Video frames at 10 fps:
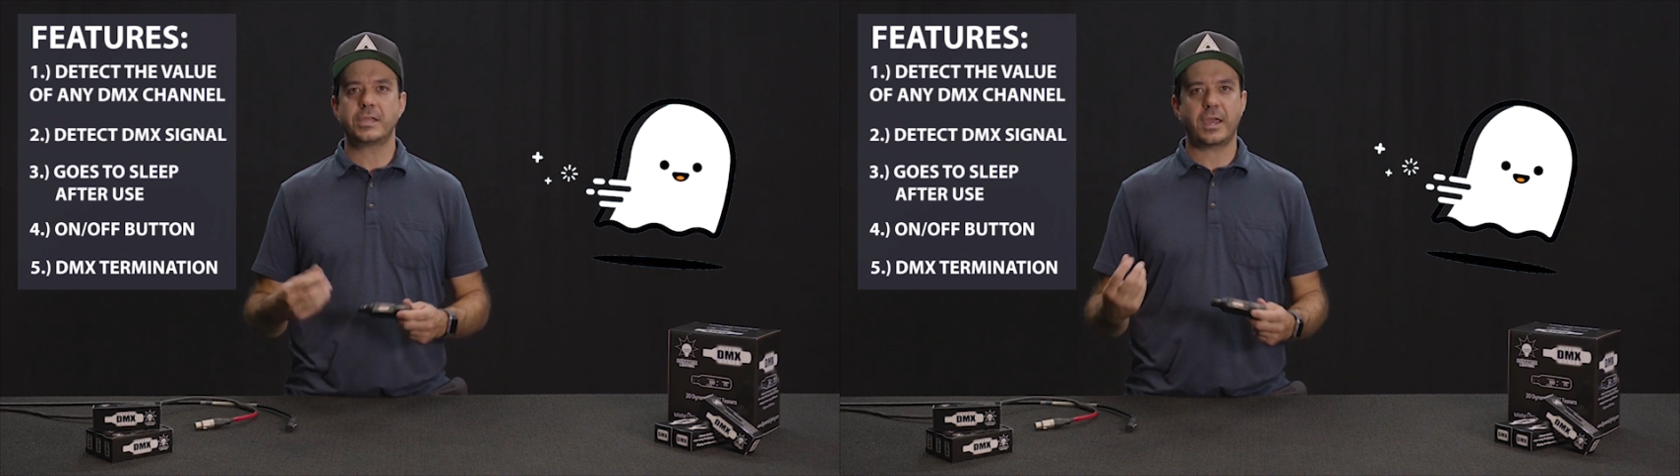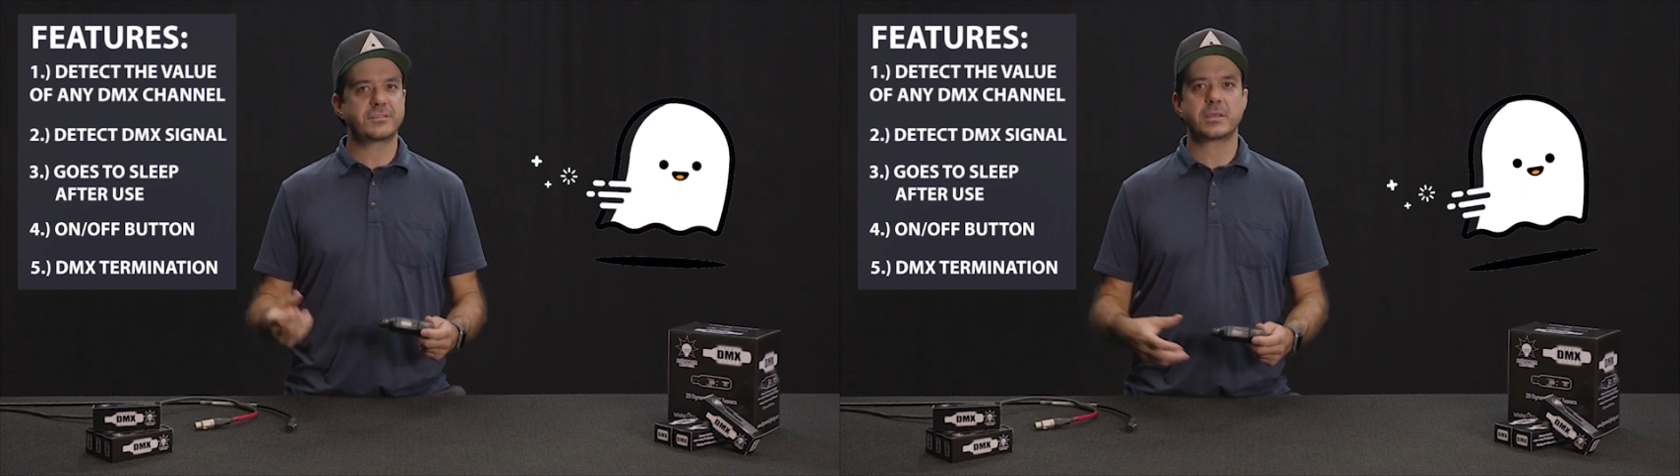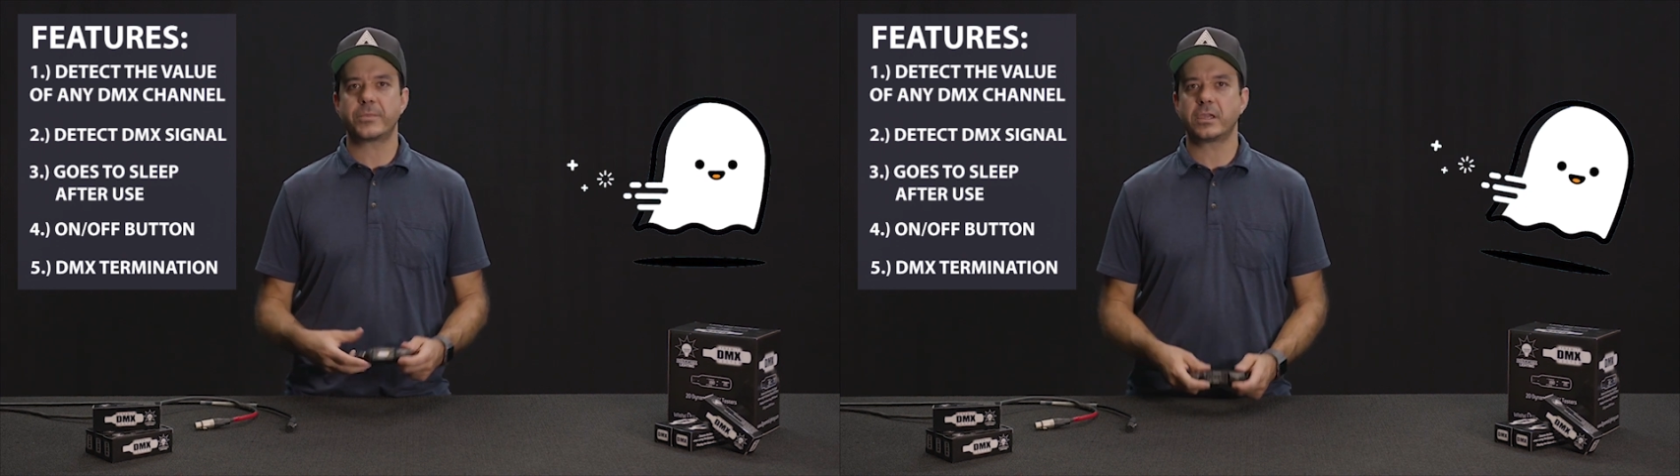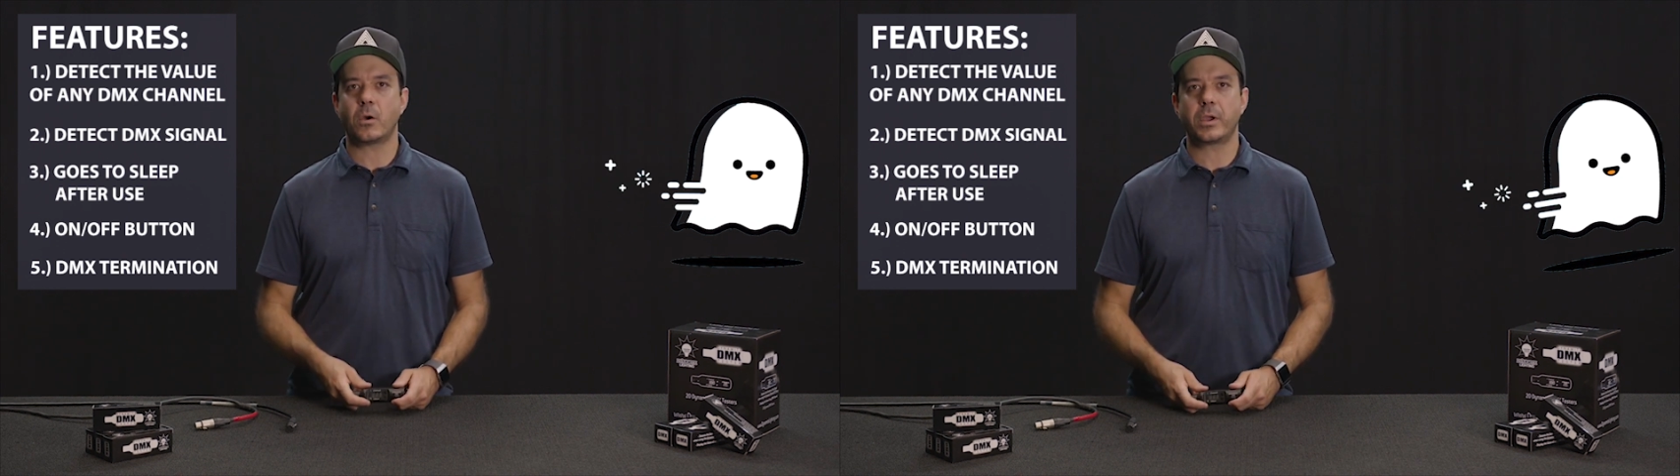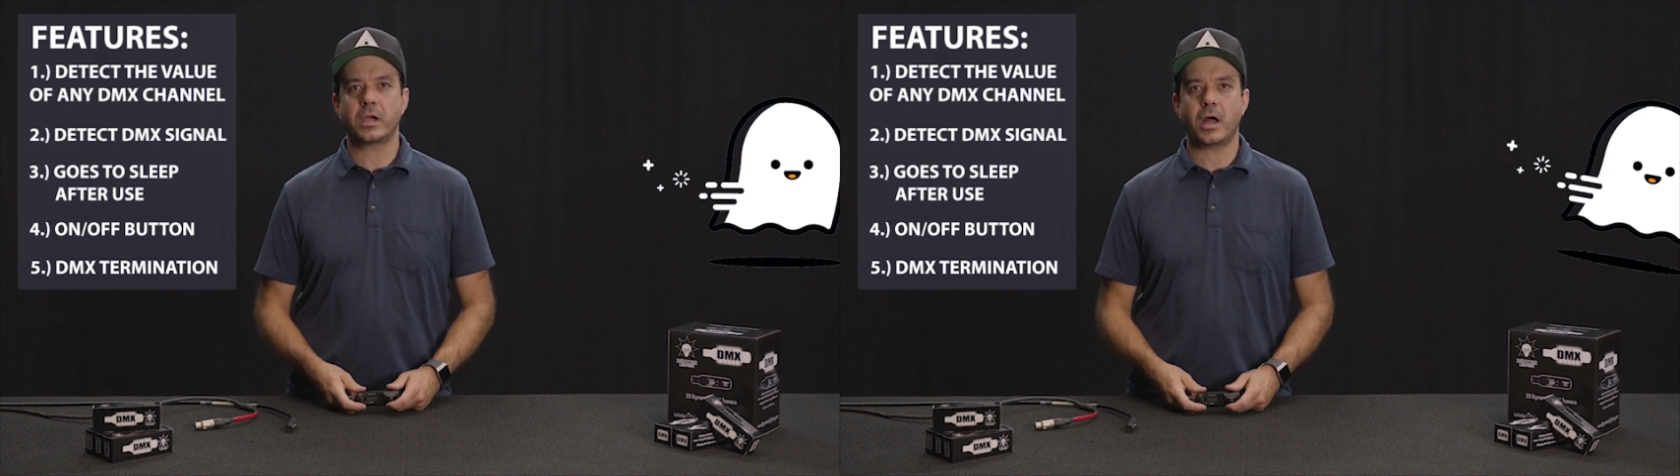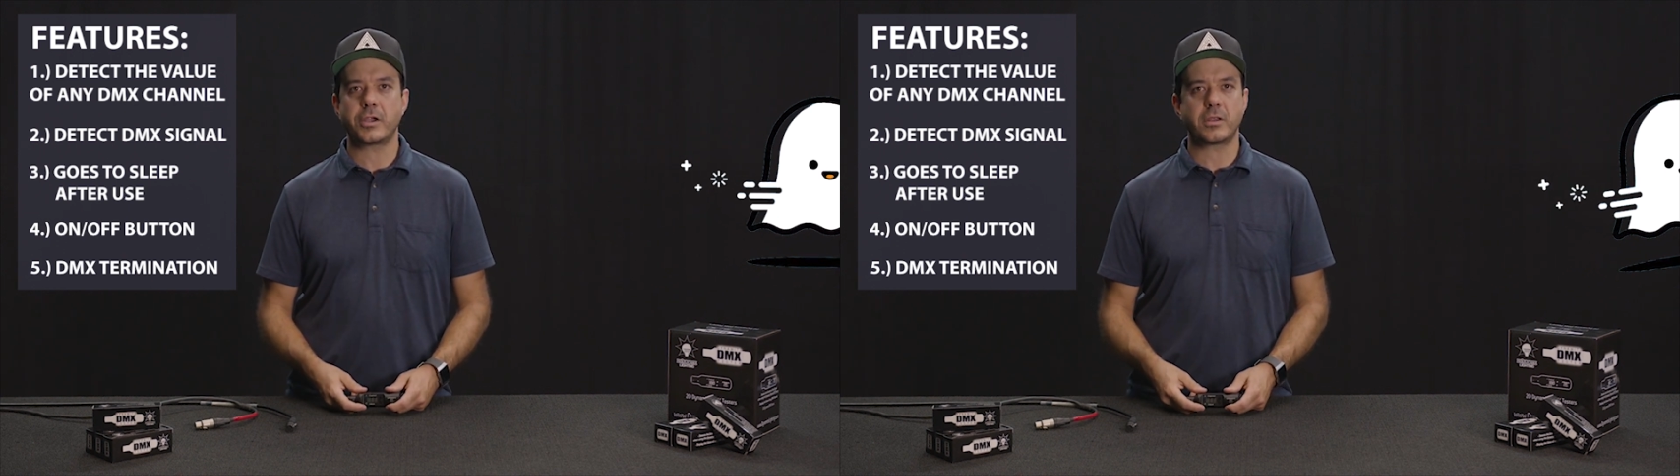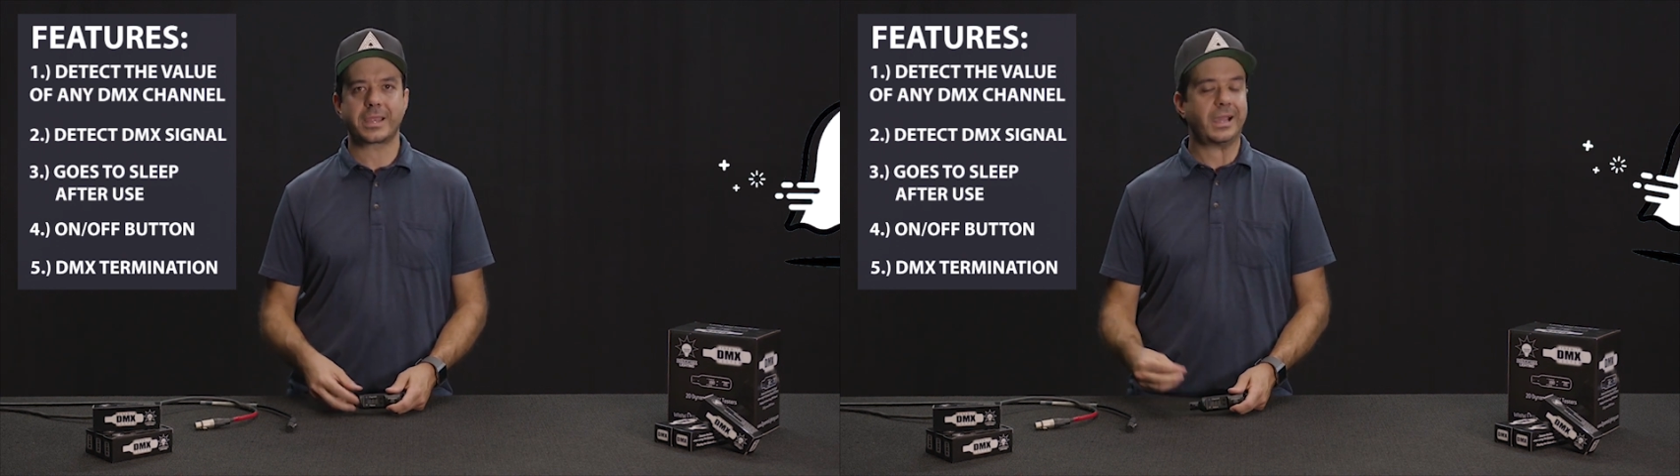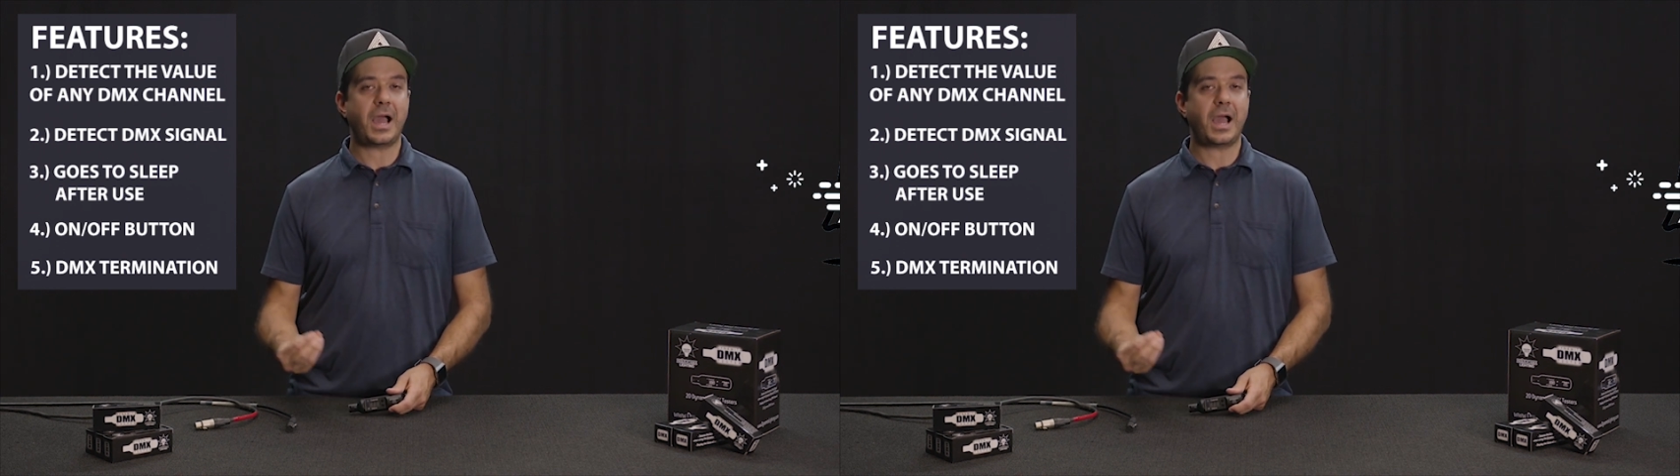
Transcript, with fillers: you have something going on, you're like,